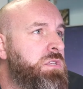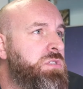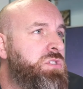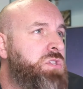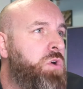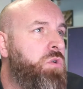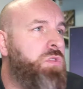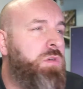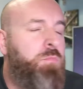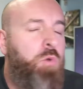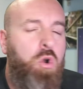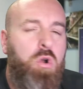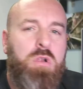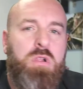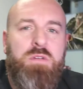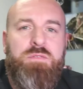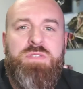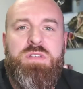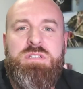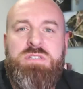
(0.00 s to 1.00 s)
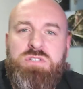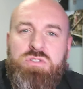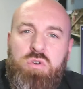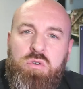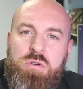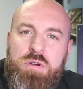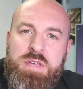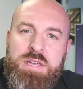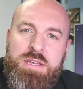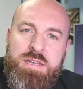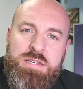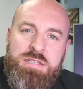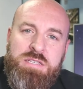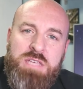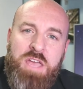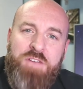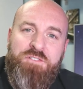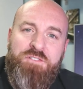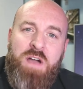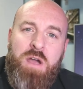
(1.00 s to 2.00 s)
So the moral of this story
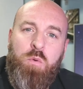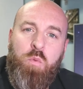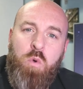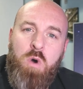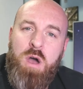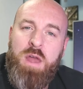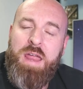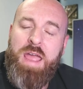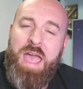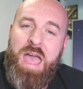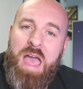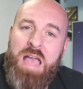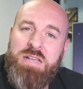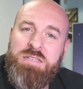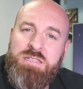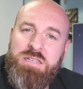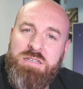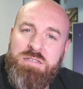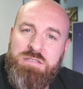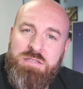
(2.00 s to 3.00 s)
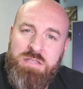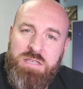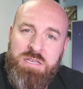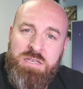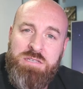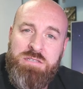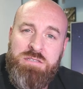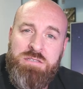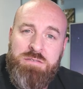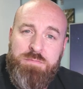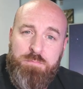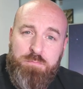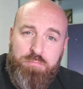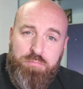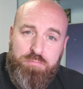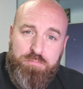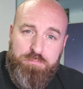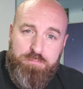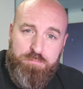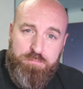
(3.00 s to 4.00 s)
is if I want to access these
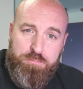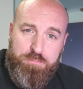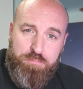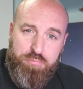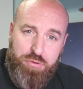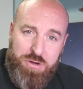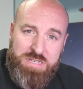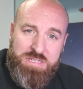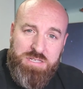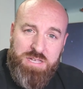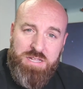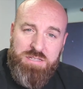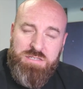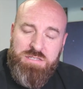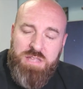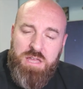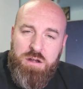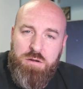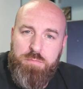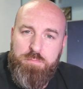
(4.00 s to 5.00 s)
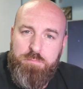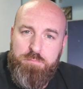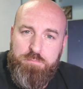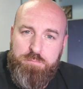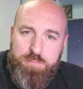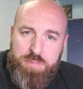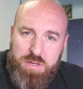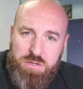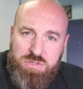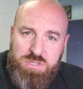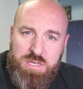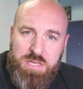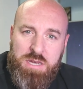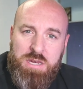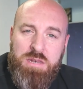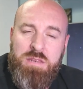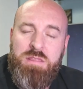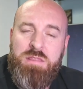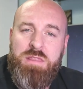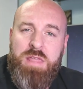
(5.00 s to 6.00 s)
presets that are built
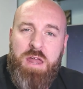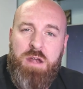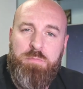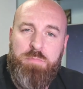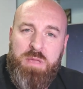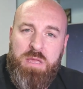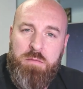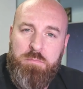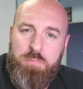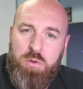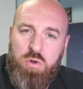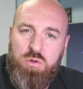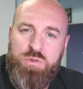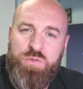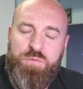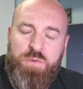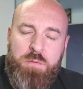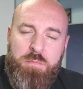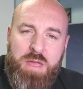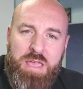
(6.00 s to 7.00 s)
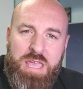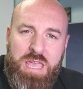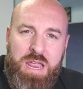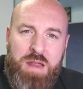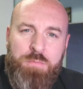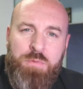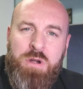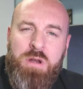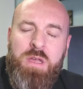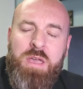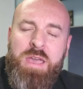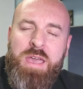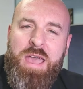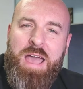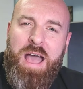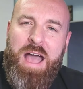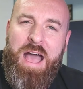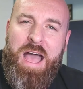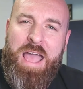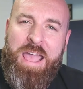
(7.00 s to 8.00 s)
in, that are being pulled from my camera,
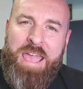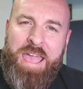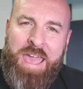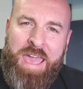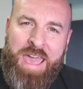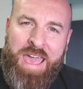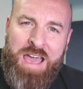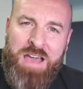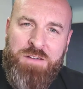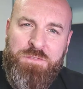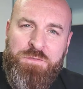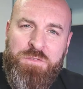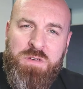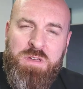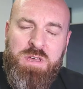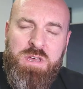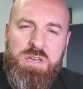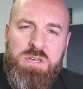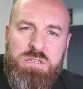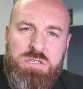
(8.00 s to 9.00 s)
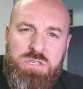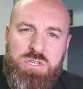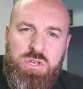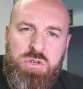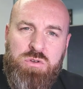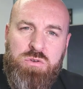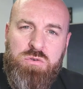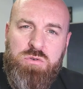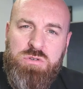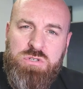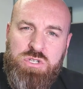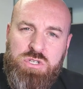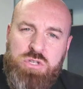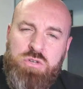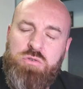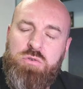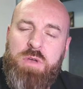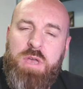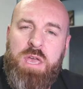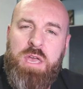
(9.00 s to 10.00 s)
I have to
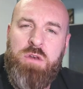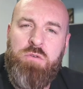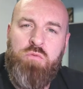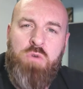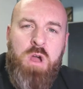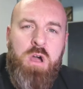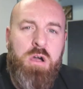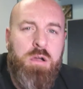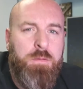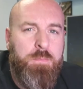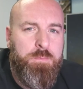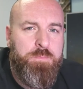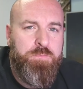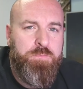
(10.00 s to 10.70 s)
shoot in RAW.